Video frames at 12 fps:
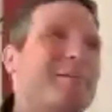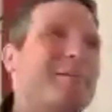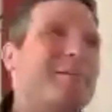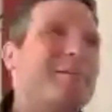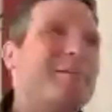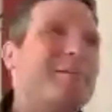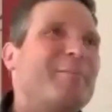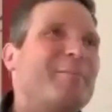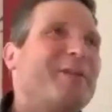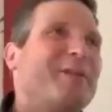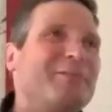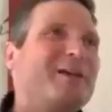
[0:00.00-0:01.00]
being
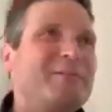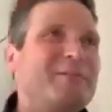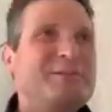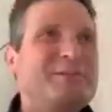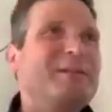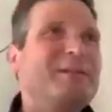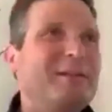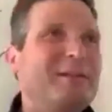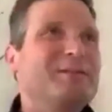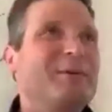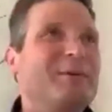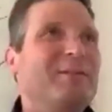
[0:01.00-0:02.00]
kind of sick, I guess, the way
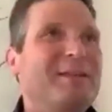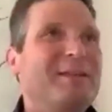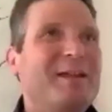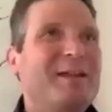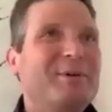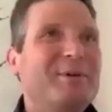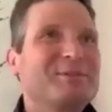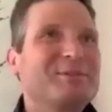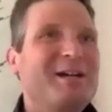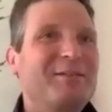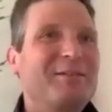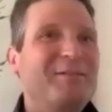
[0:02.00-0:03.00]
I look at it, but it was kind
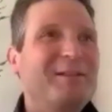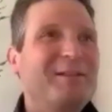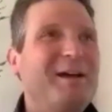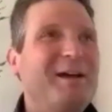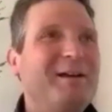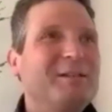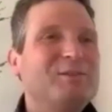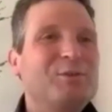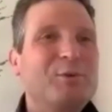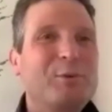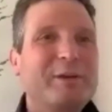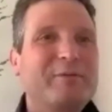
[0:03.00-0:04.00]
of like, let's do a
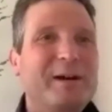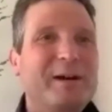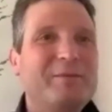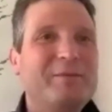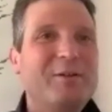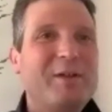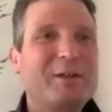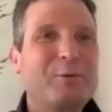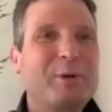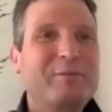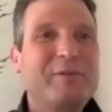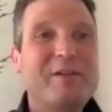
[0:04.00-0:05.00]
quick five, you know, like a quick
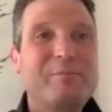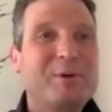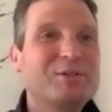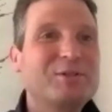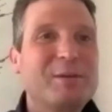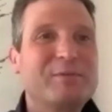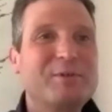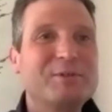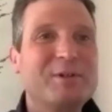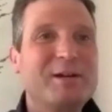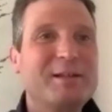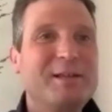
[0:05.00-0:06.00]
5 push-ups if you're trying to get